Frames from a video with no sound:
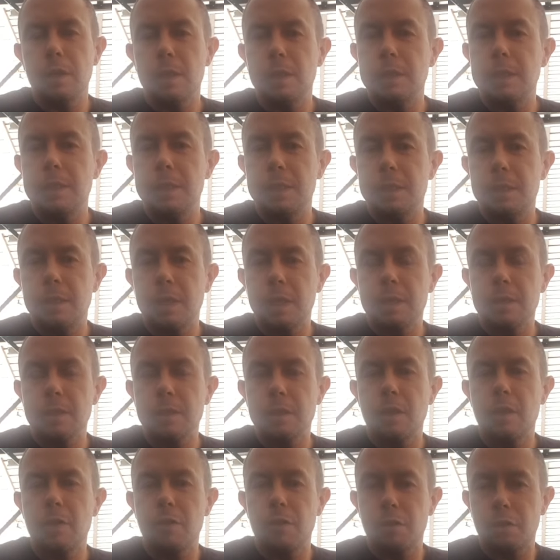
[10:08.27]
GTX
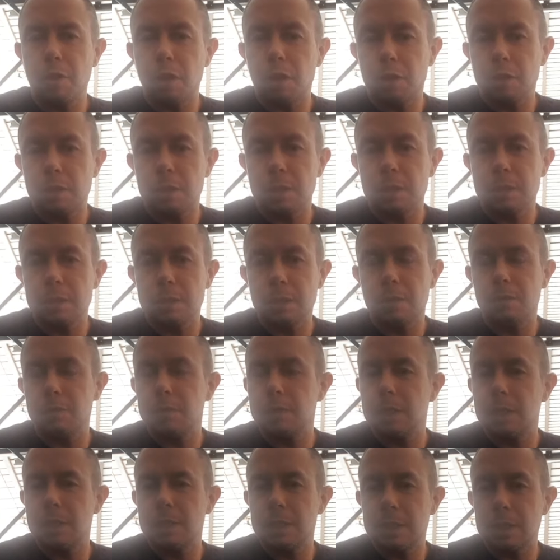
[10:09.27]

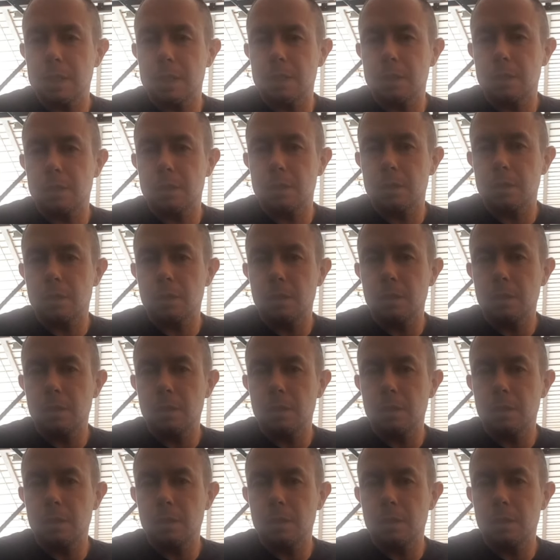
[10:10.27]
3076